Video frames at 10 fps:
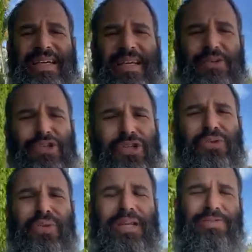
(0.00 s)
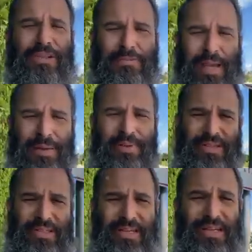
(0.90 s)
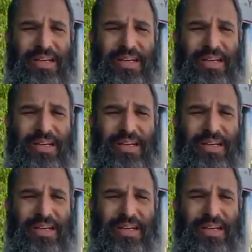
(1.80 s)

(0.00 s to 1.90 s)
that we shouldn't wait for the pebbles